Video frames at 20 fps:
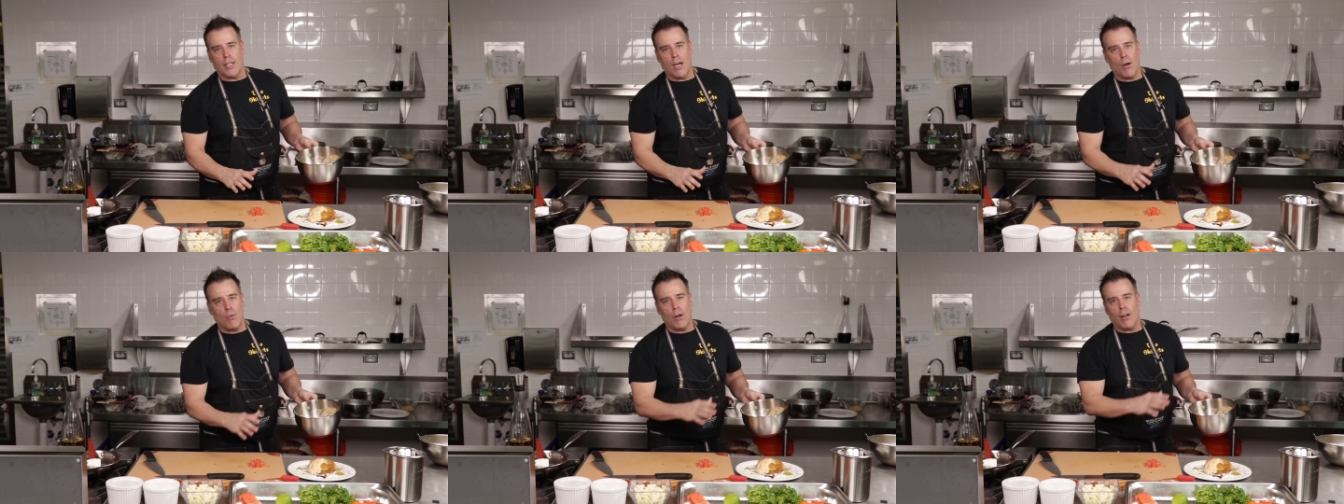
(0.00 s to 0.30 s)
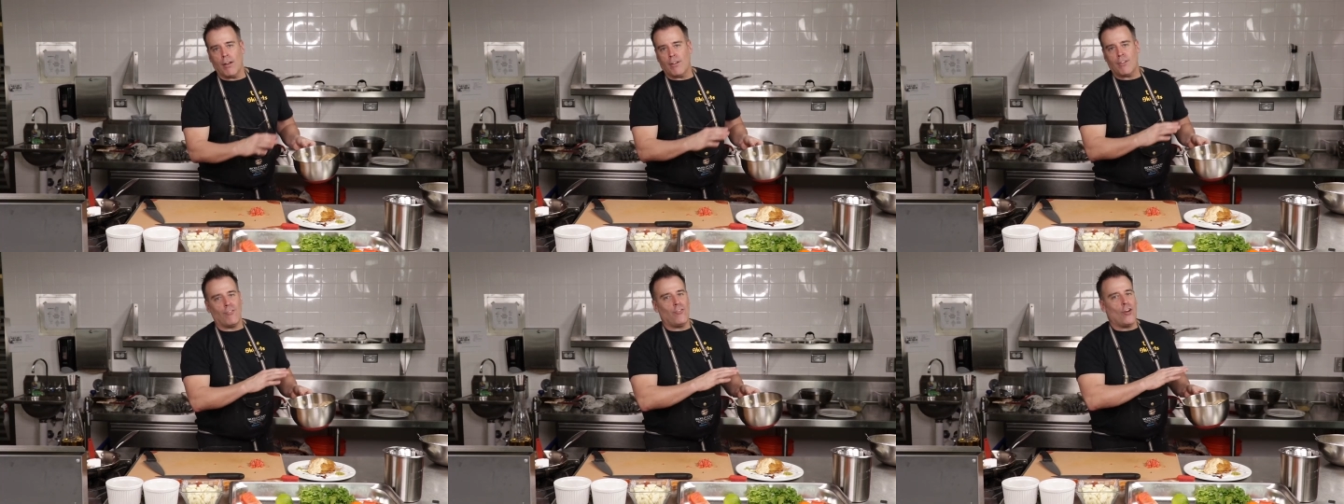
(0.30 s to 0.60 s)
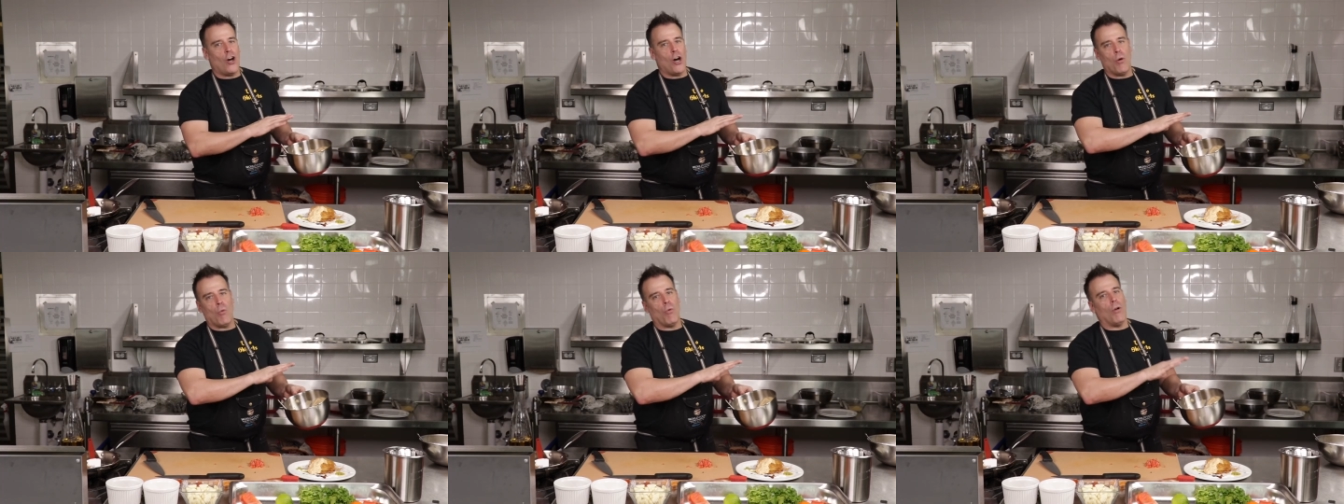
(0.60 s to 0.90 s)
I want it to
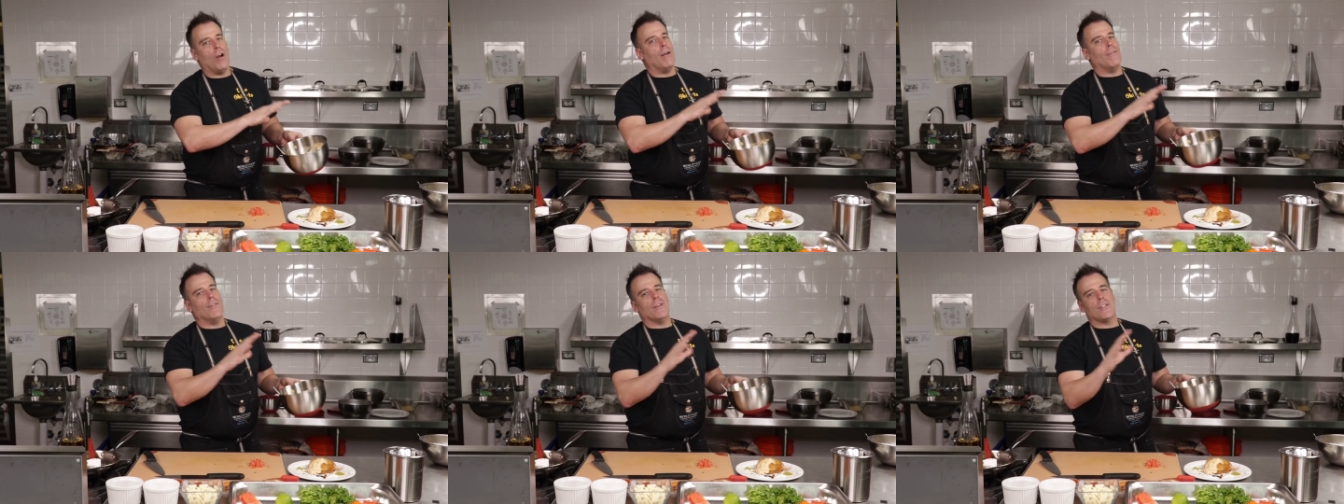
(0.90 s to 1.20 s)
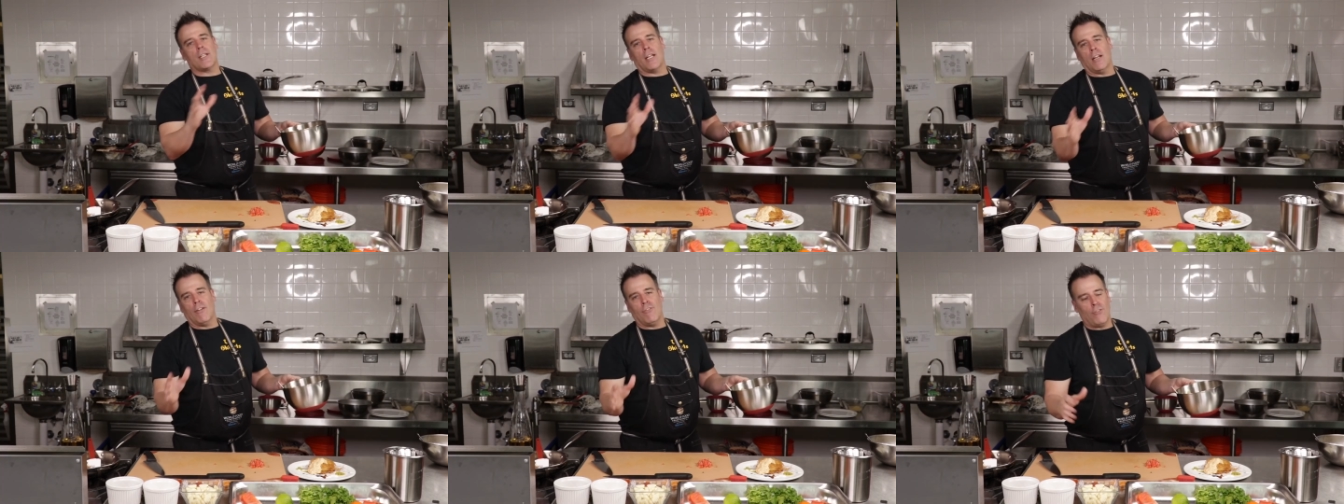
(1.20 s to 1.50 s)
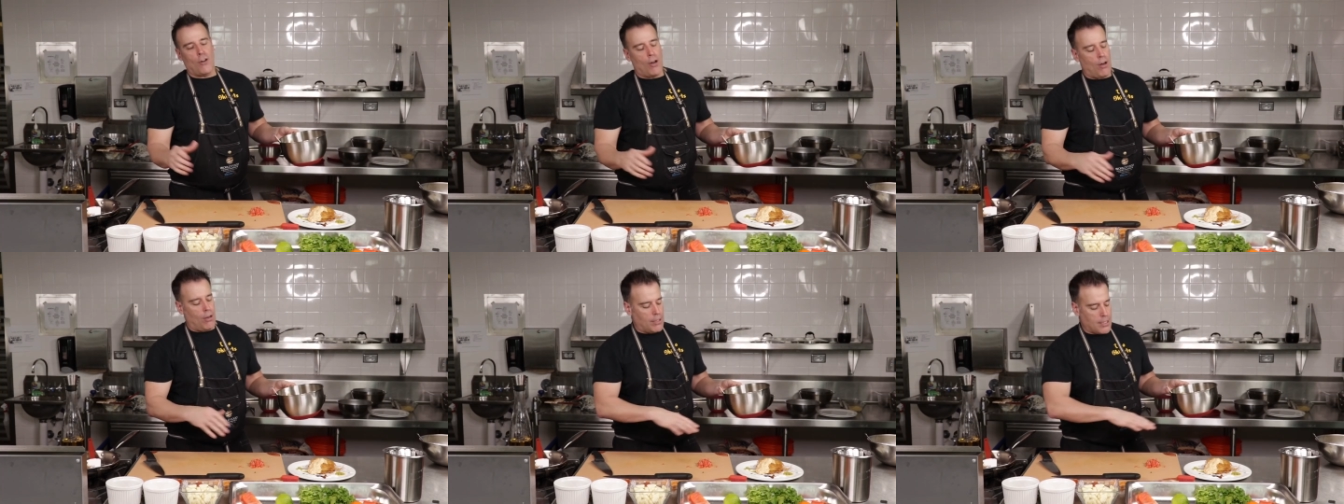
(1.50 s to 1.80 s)
fall wherever it's going to fall,